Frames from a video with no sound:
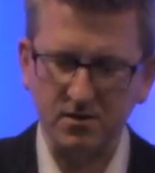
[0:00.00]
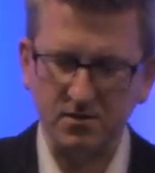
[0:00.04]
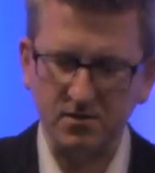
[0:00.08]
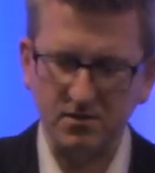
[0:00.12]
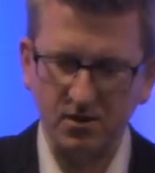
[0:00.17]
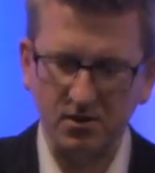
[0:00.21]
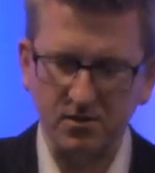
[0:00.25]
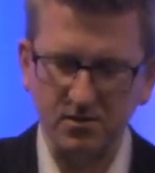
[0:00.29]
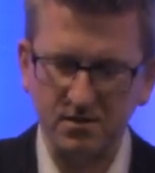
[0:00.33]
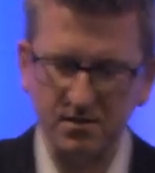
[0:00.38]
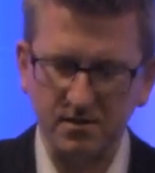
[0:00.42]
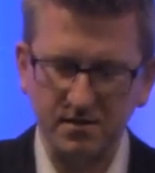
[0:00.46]

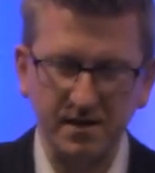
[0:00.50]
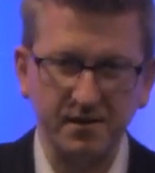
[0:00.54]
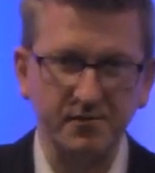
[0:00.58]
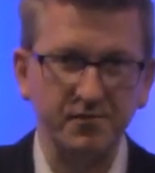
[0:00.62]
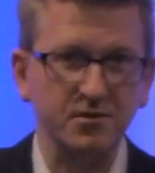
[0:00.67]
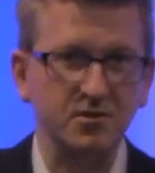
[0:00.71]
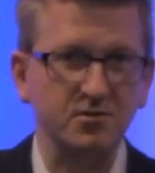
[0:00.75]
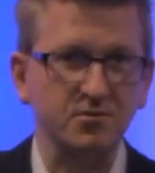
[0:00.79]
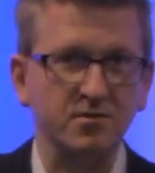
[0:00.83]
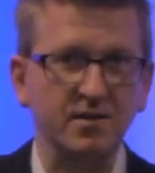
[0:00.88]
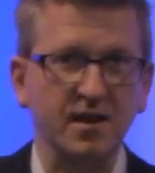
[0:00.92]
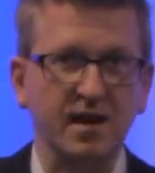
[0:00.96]
Don't
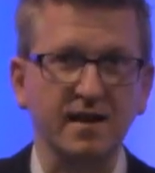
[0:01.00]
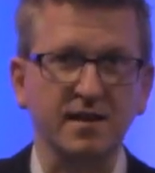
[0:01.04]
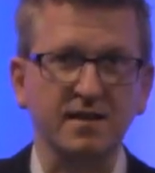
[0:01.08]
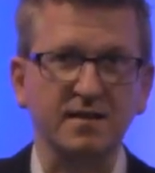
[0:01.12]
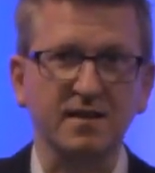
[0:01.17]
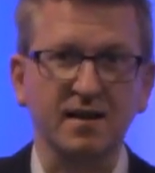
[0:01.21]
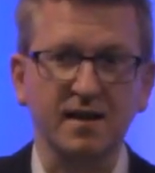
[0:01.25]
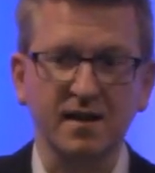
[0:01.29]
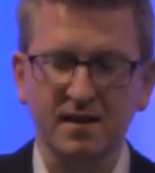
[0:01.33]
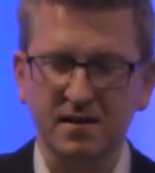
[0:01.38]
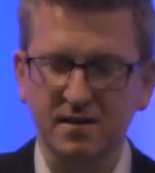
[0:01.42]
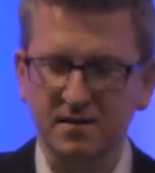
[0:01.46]
ever do
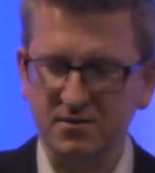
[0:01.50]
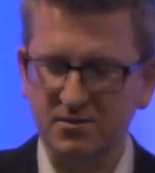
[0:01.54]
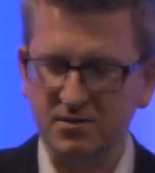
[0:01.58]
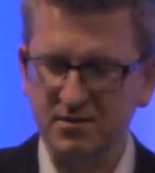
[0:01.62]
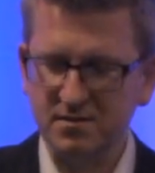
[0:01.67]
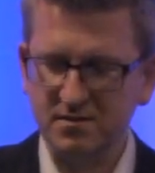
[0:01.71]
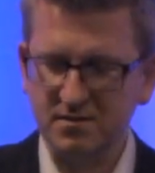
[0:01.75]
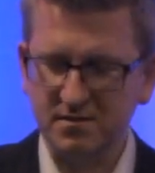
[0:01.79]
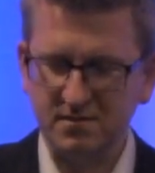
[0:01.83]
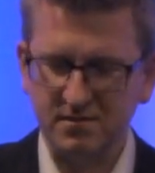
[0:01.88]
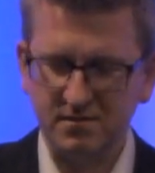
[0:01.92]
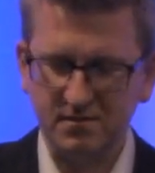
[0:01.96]
that.
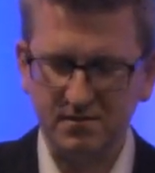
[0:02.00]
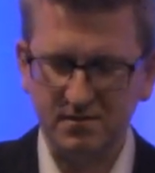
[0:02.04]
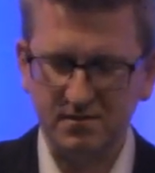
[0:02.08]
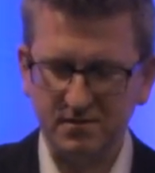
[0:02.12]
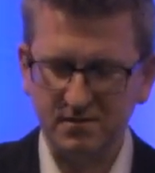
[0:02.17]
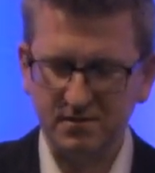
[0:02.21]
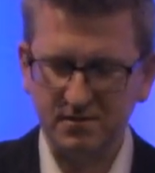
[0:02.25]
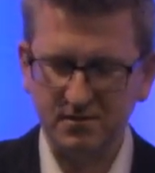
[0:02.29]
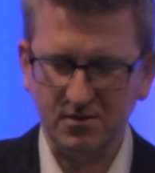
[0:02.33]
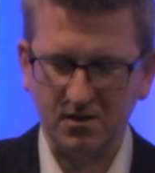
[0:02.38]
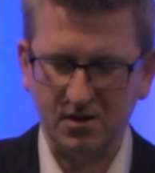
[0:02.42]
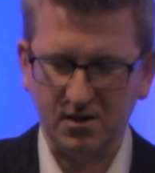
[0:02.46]
Just,
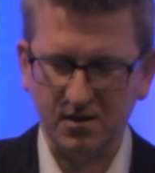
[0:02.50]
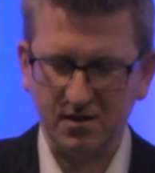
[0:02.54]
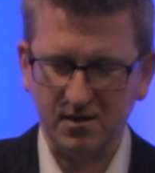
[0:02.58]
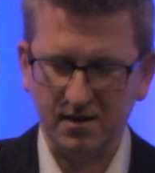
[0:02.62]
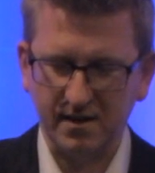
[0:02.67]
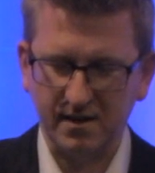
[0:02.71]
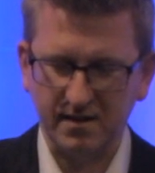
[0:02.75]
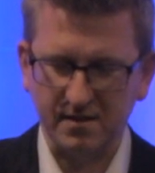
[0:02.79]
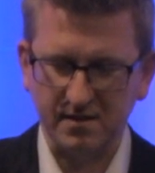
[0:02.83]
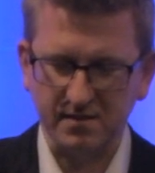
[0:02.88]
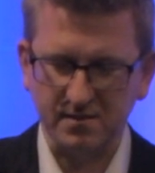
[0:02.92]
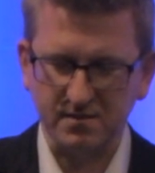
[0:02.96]

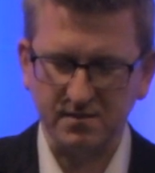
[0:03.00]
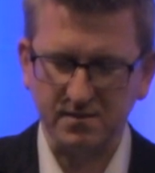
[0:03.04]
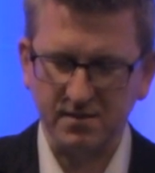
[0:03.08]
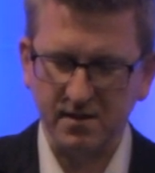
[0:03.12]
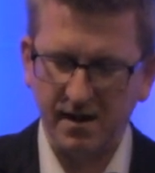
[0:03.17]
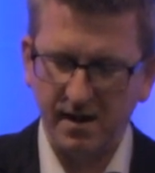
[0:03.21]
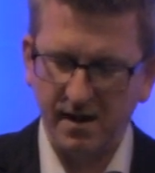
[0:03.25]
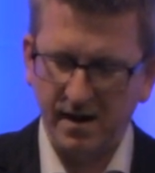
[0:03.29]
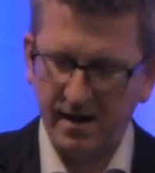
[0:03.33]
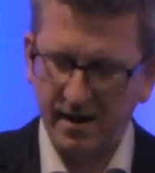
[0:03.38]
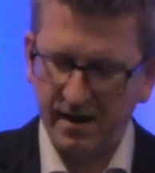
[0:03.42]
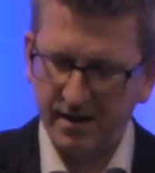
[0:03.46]
like this.
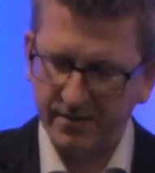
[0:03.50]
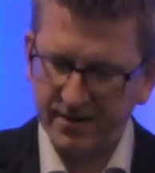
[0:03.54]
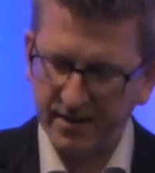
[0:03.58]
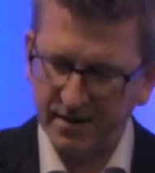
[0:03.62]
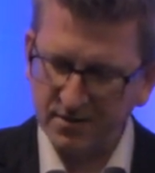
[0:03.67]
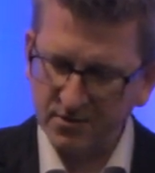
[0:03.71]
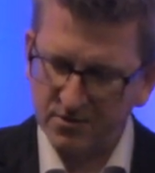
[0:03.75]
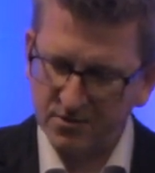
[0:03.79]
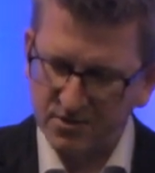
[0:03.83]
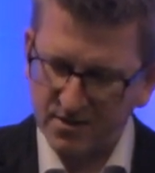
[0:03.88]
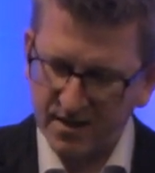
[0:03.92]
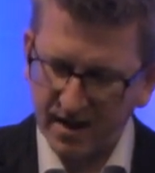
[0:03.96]
And
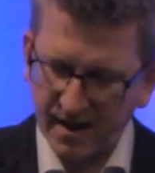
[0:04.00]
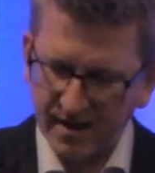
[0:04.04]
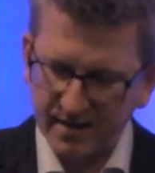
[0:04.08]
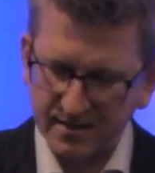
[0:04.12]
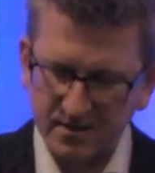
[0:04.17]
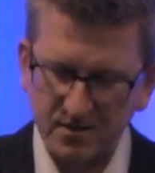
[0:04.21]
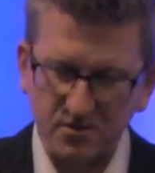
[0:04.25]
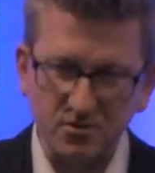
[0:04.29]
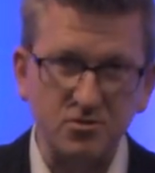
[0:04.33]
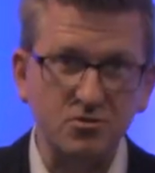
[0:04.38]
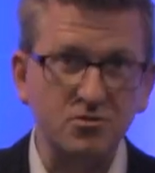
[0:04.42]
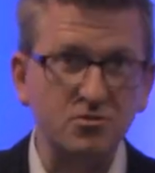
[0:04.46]
then you
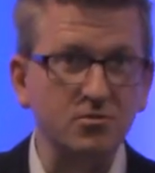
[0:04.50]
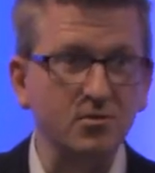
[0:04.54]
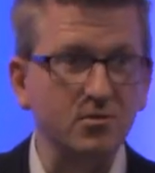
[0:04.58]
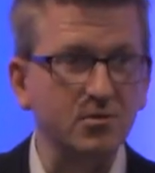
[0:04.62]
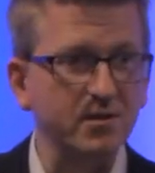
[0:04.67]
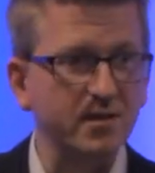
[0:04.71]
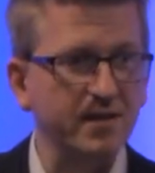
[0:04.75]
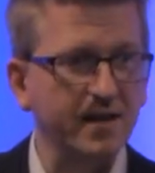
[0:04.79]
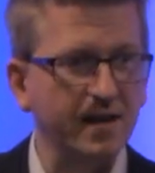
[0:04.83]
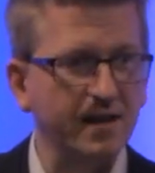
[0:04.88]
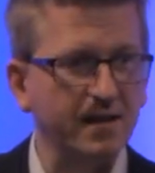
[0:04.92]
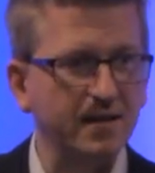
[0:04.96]
start
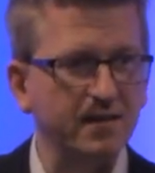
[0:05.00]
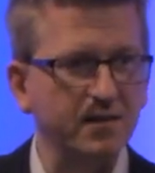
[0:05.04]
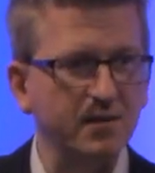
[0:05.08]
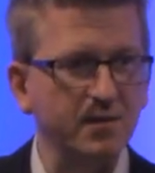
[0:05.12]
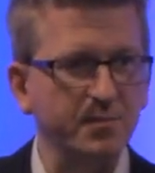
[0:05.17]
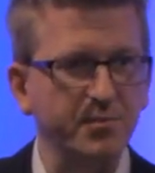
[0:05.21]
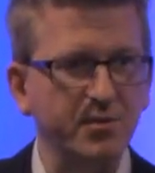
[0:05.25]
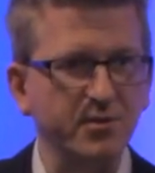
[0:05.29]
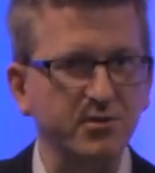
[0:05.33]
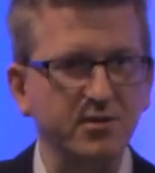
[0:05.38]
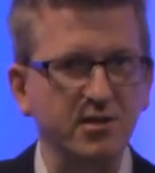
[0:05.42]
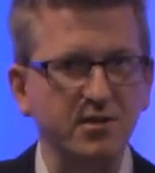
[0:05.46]
sorting the
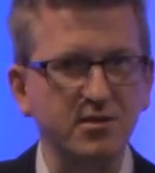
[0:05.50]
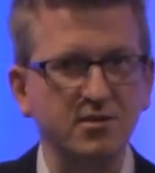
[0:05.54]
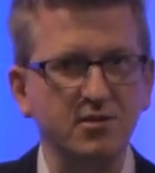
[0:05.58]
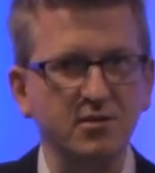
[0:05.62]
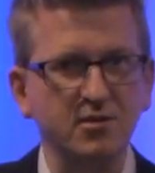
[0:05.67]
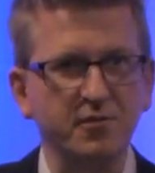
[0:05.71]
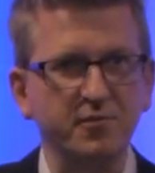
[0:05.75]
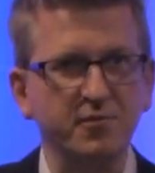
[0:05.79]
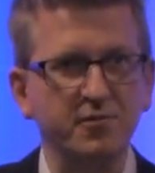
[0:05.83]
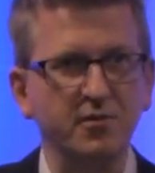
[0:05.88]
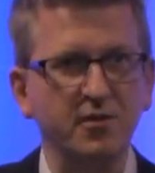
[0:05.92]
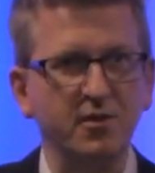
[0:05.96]
position
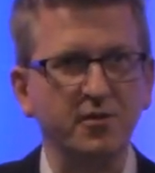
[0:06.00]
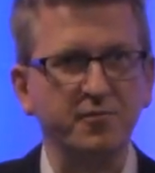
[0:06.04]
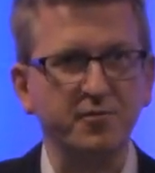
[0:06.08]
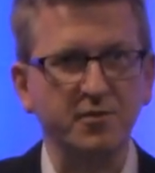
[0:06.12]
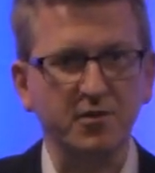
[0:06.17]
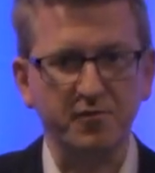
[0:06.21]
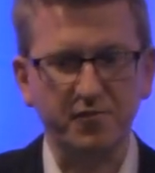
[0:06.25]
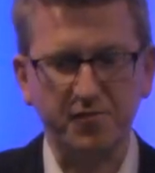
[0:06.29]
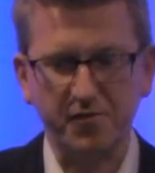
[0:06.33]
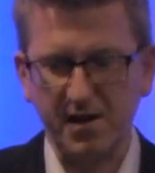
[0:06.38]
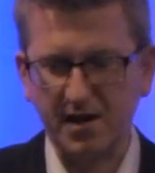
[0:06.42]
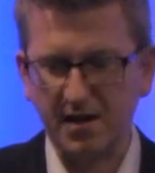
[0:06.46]
of
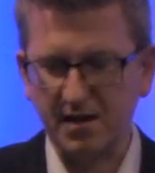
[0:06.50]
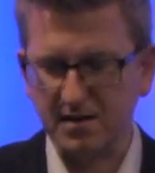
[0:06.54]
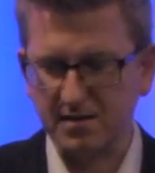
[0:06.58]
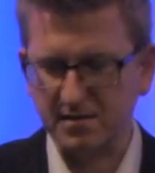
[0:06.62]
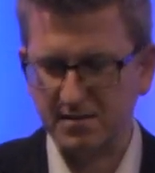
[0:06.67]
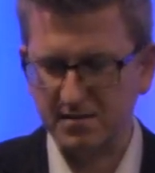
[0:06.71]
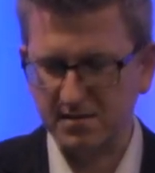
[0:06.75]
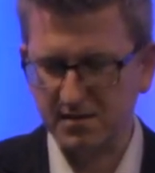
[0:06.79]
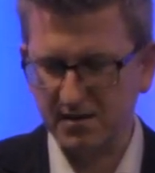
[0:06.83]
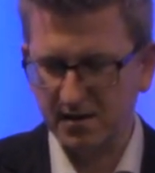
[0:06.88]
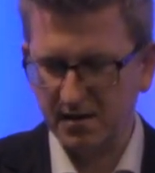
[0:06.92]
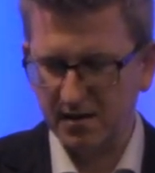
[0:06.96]
your fingers.